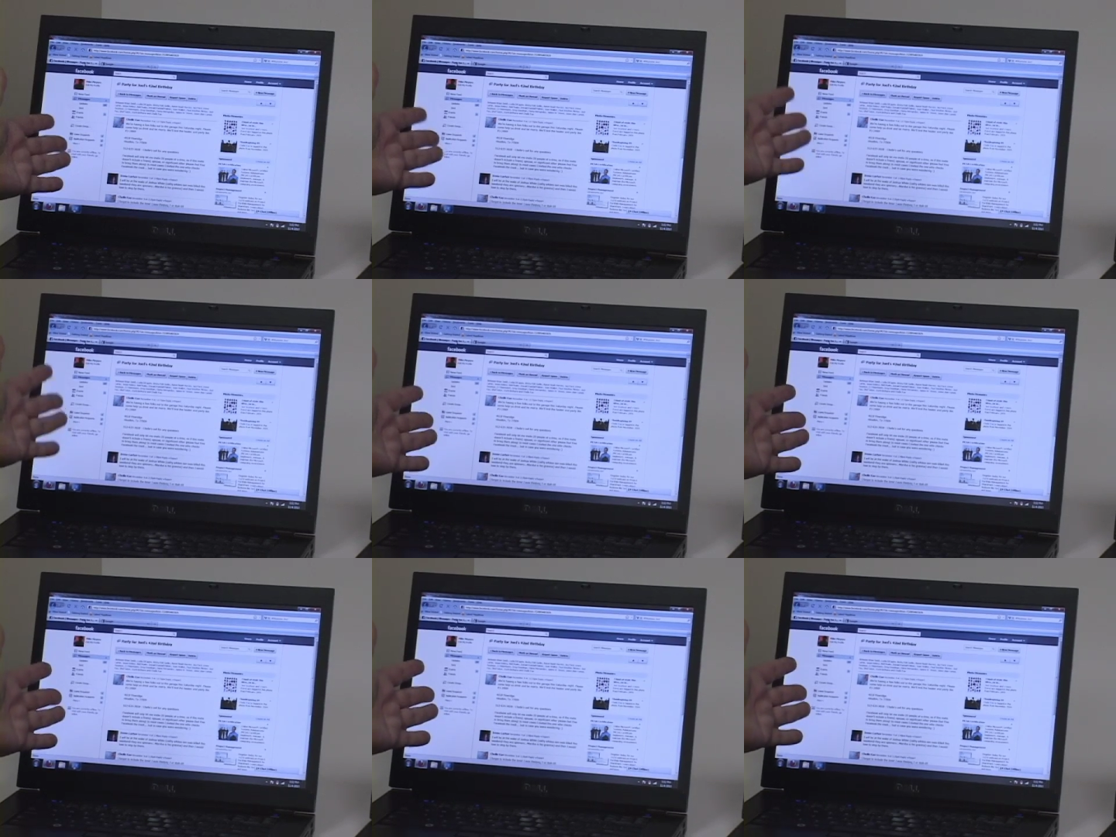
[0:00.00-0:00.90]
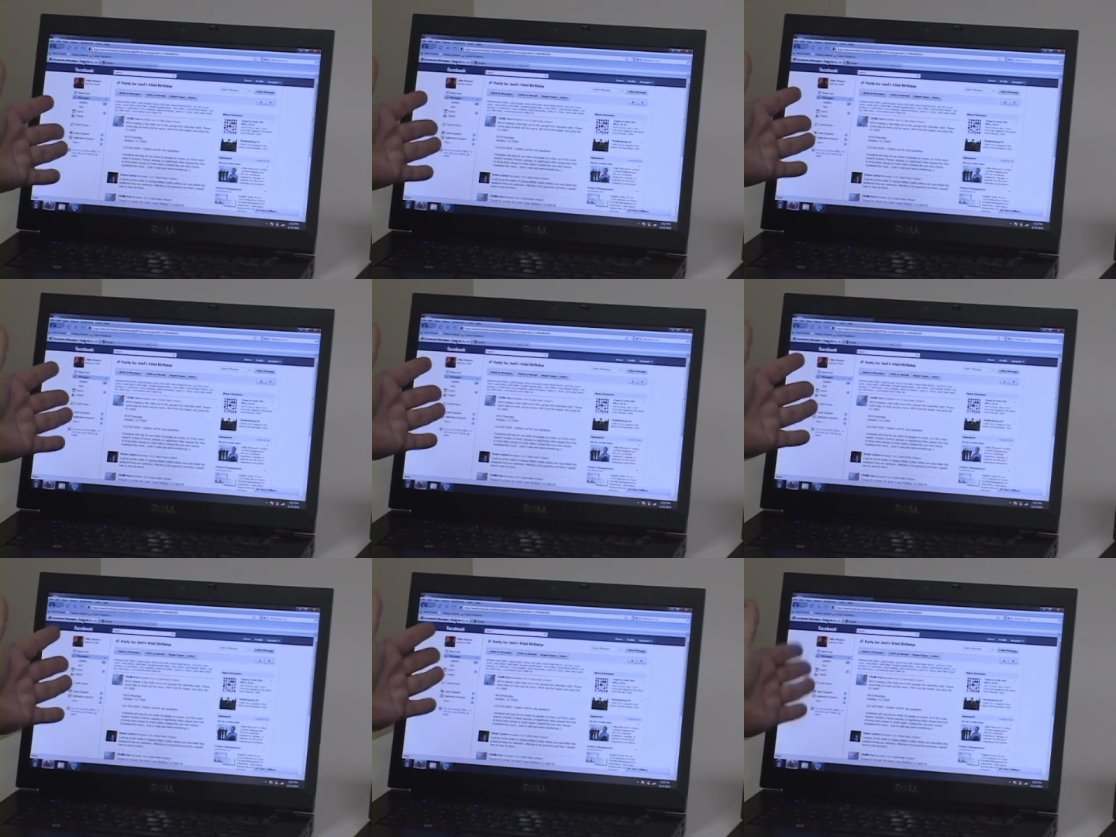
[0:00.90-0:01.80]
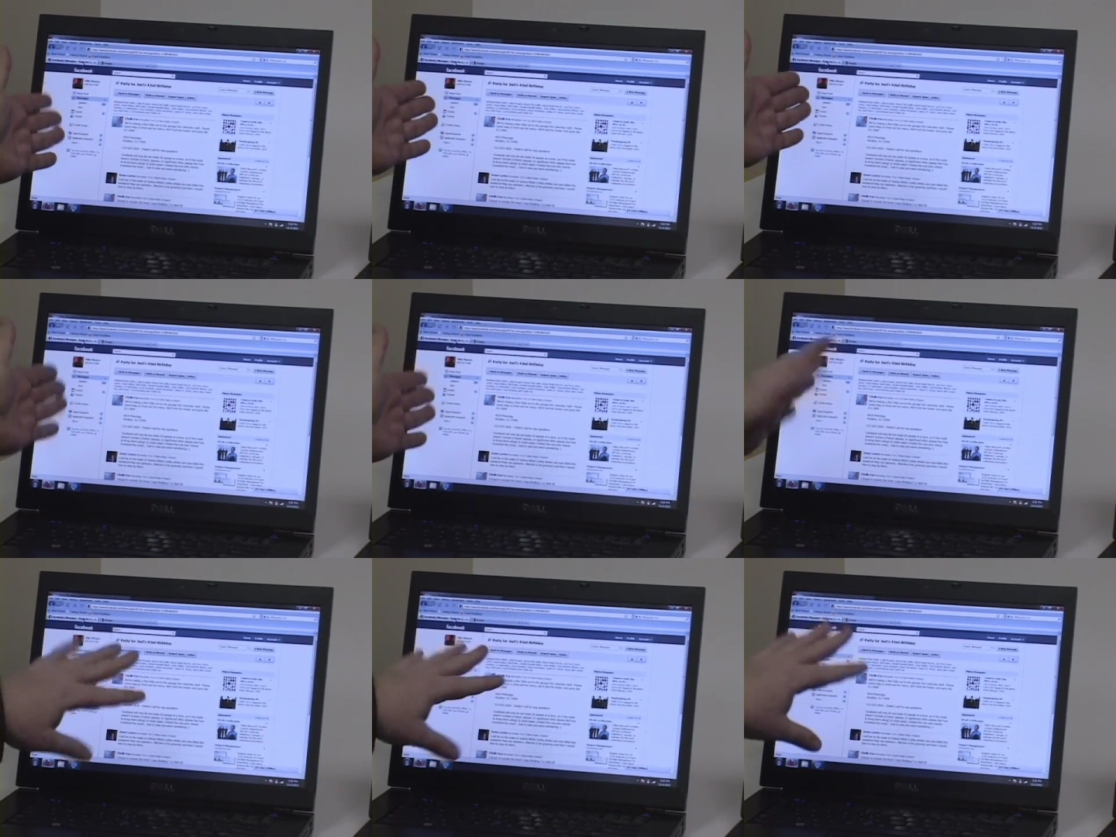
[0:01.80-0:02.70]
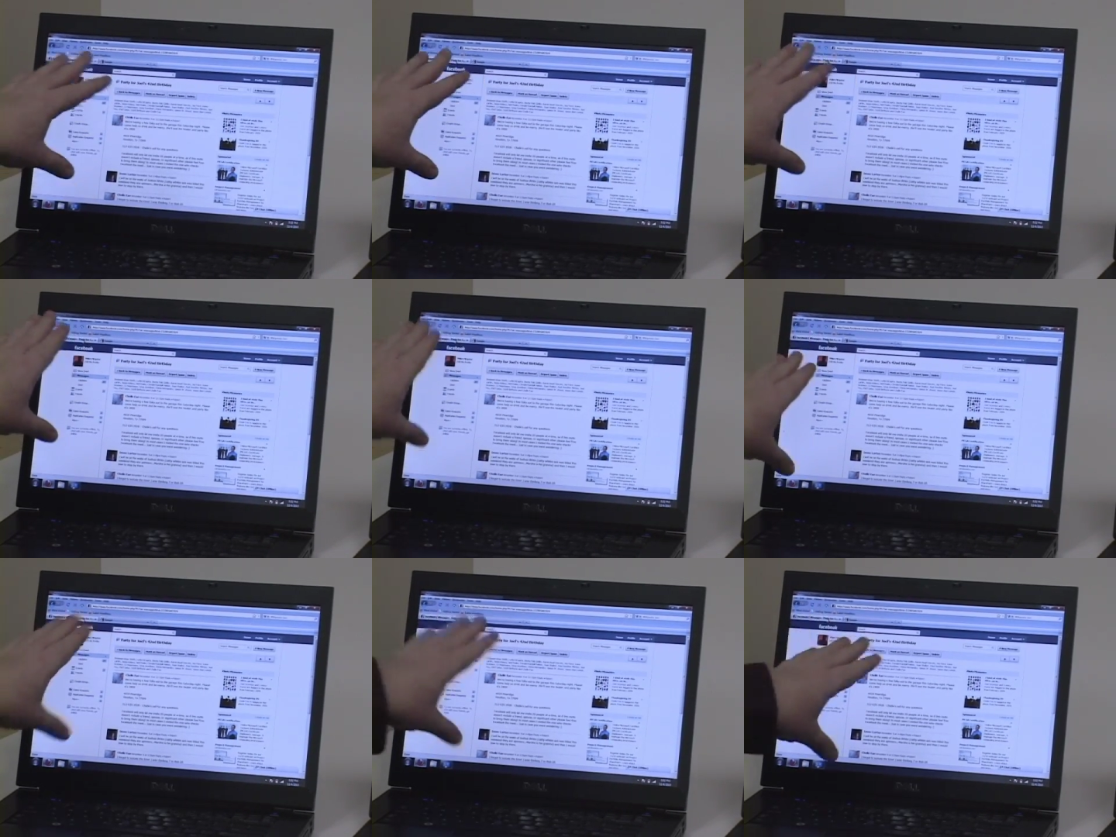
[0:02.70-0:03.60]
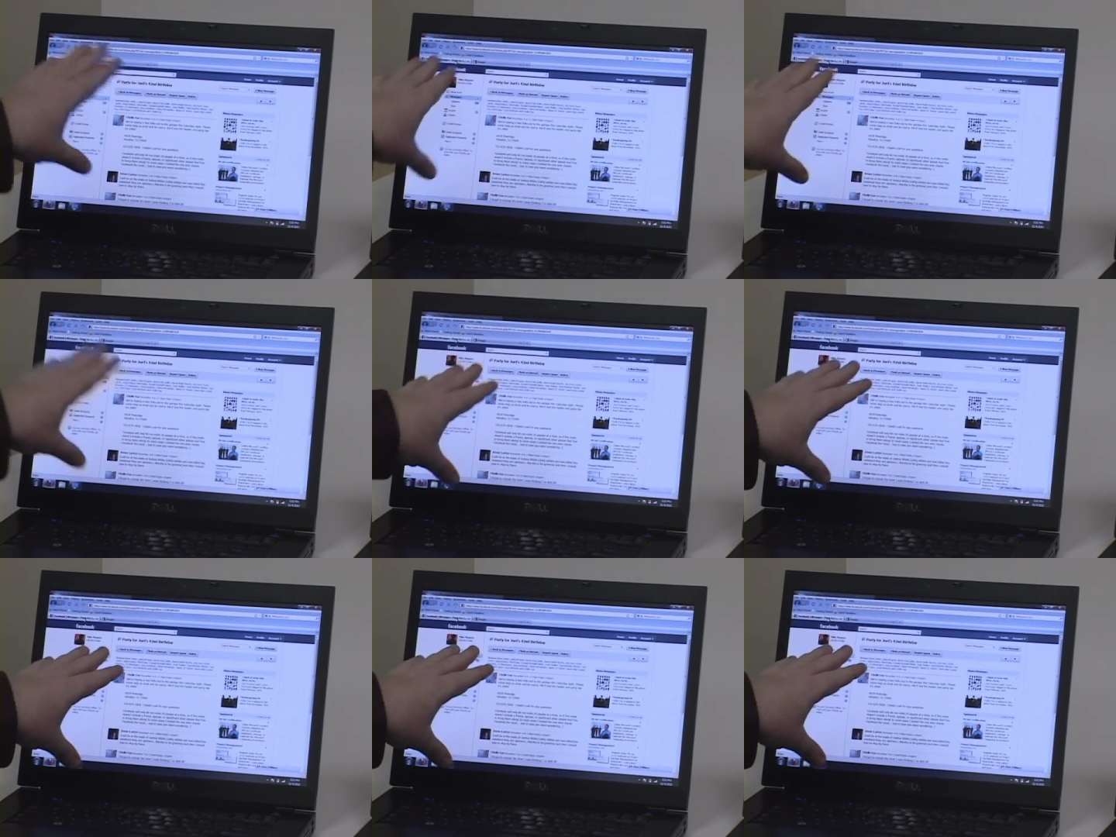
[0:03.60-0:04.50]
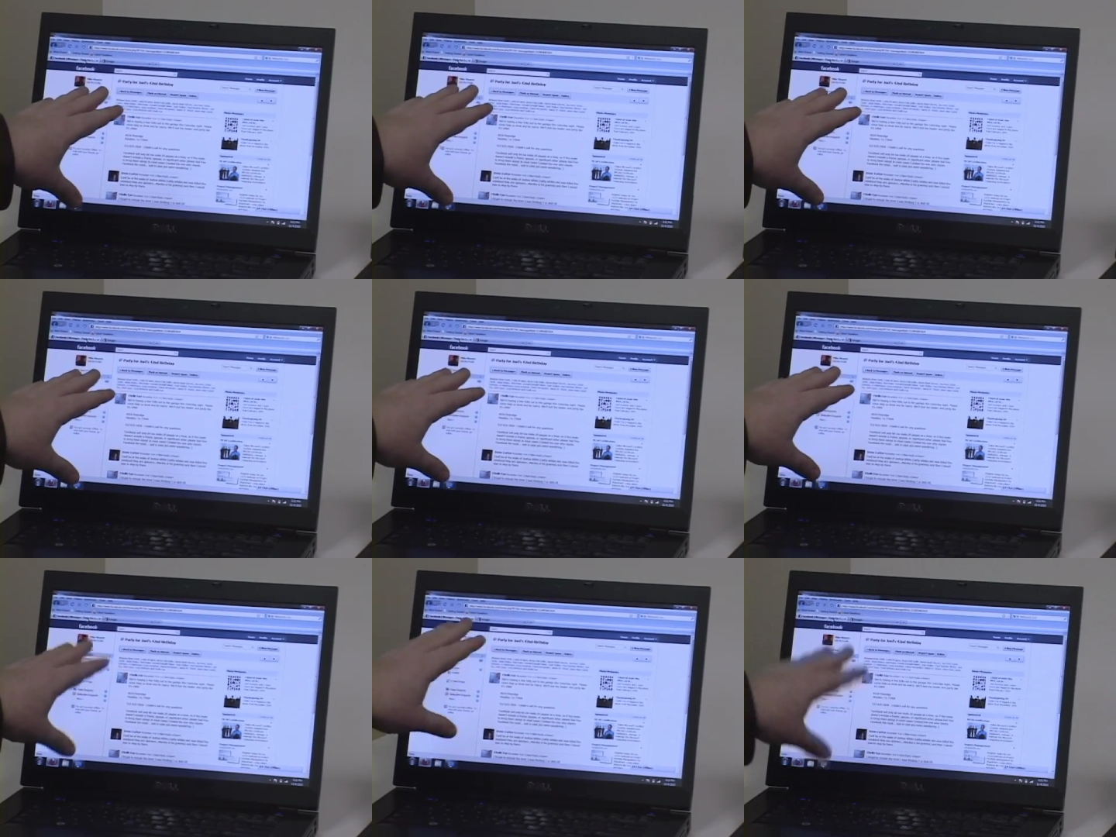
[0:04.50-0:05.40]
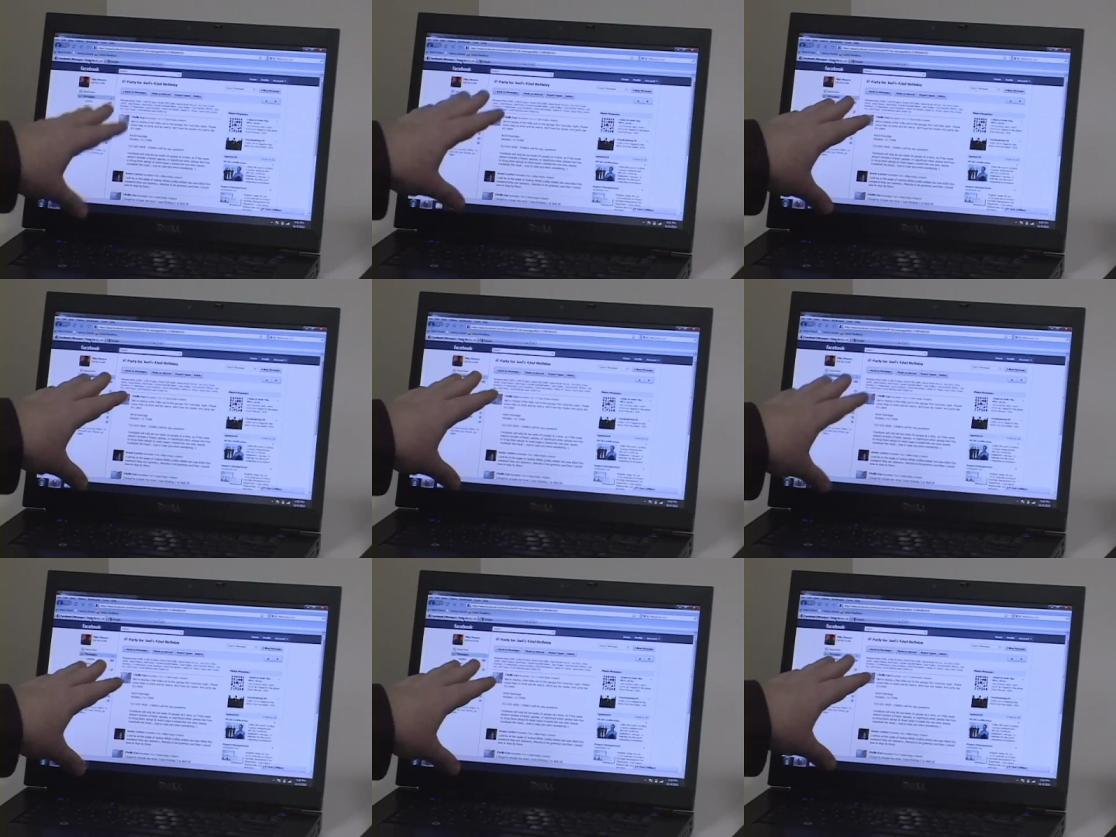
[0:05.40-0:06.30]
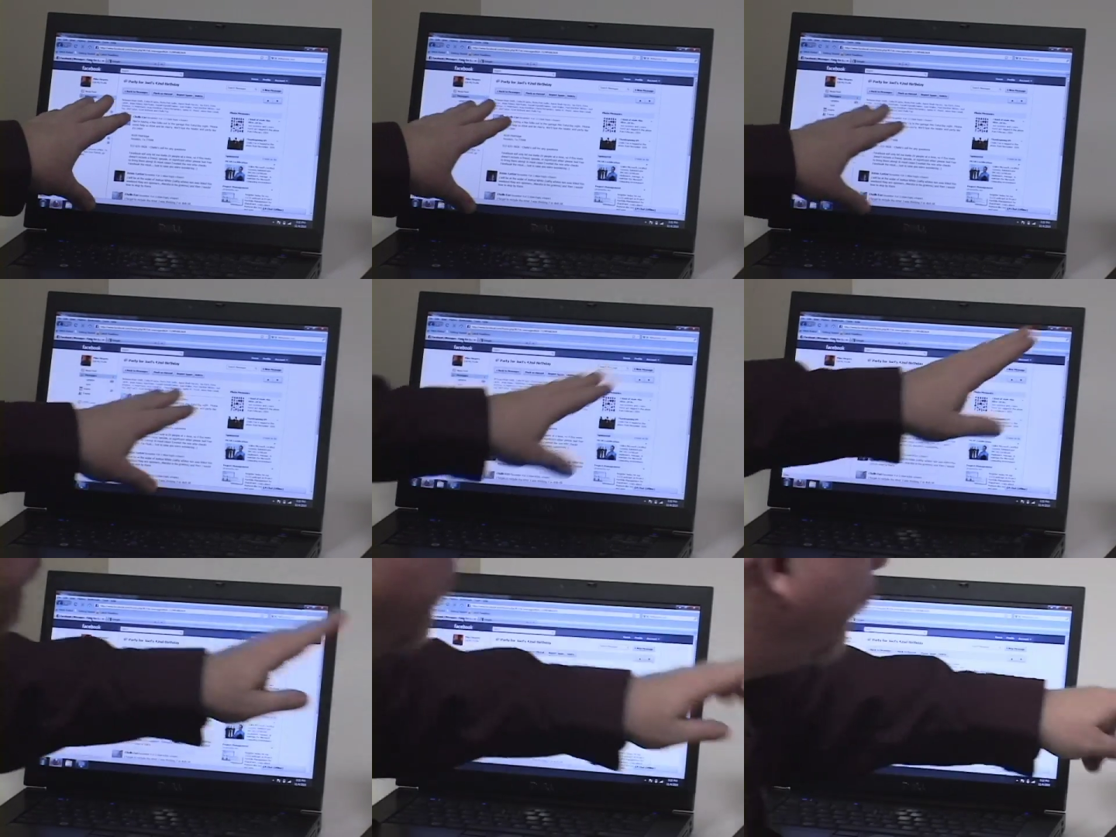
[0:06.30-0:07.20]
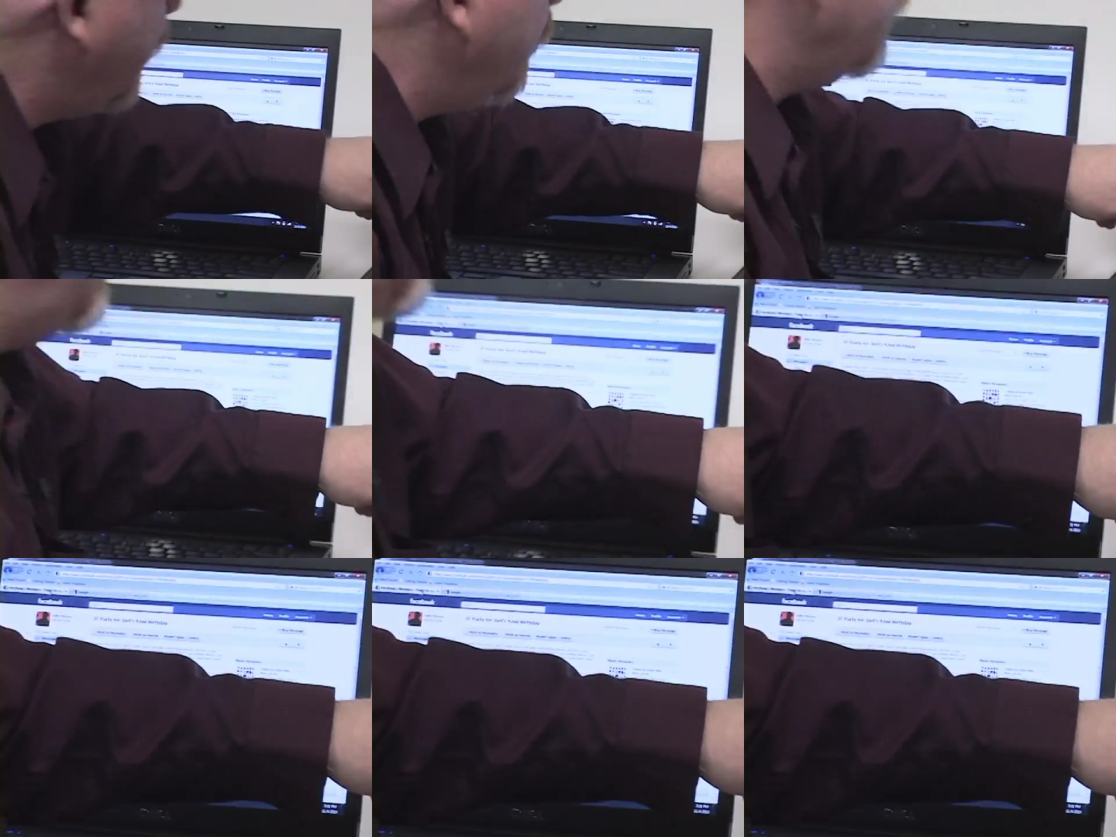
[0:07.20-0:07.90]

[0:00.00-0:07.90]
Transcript: (no speaker visible)